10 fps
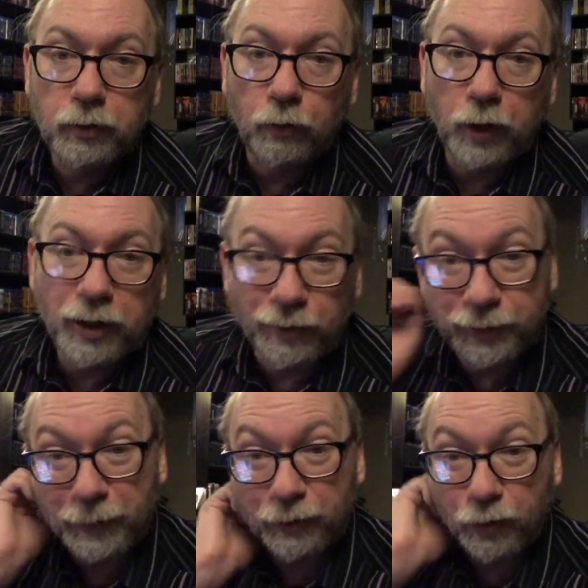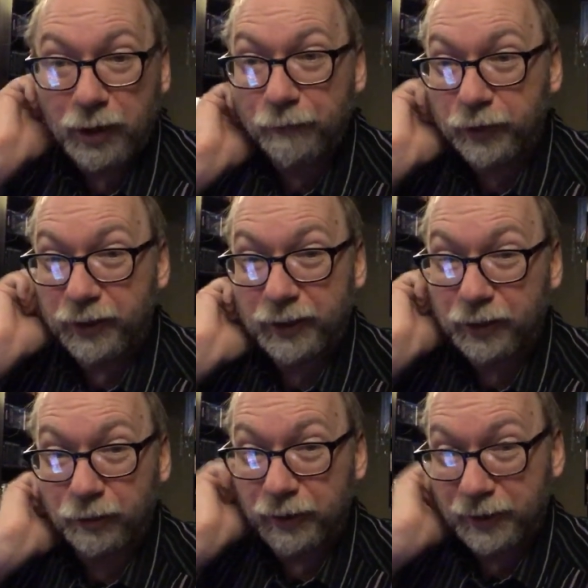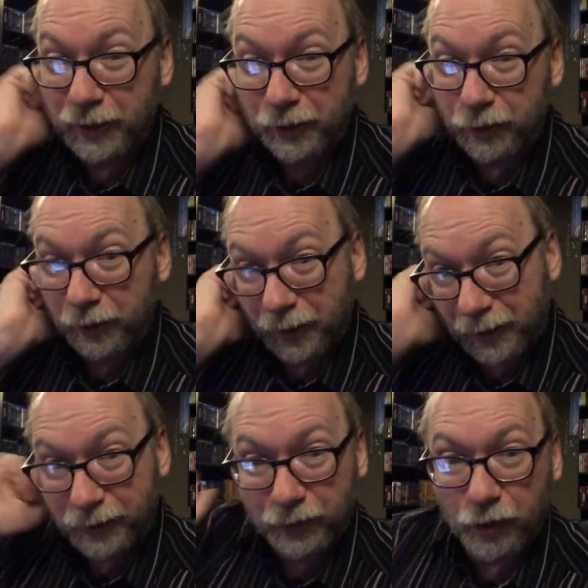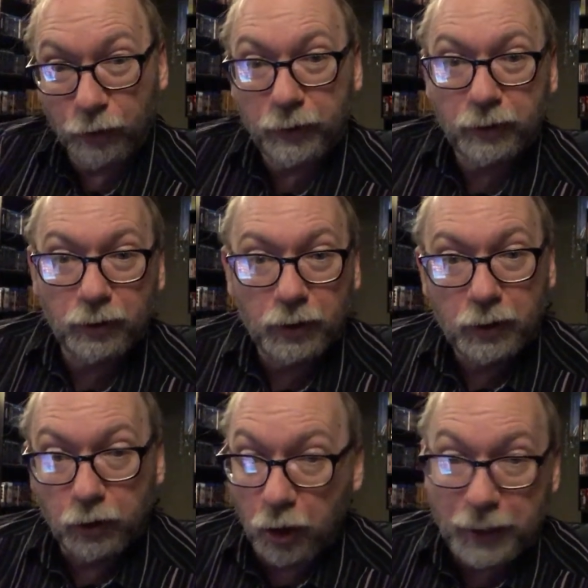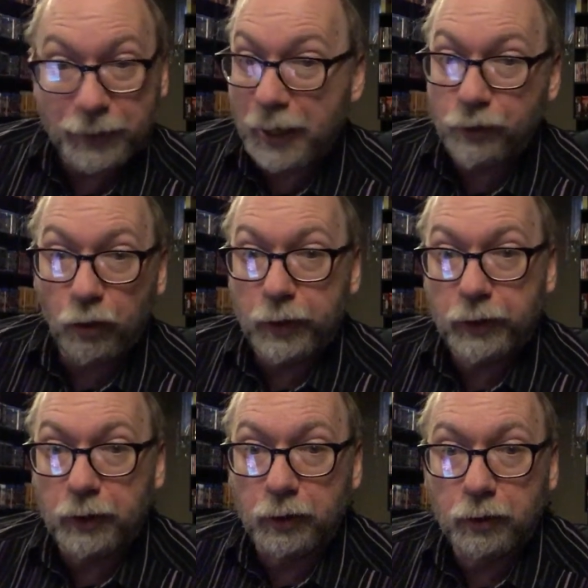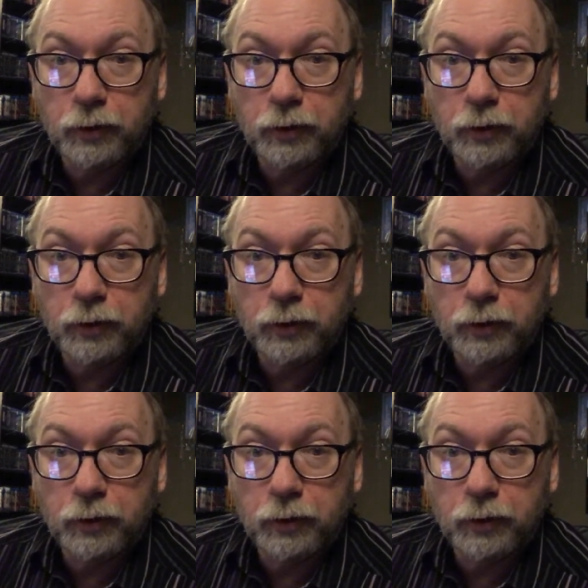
Wow, it's been going on for six series, and I did and I didn't know it. No, I had no idea.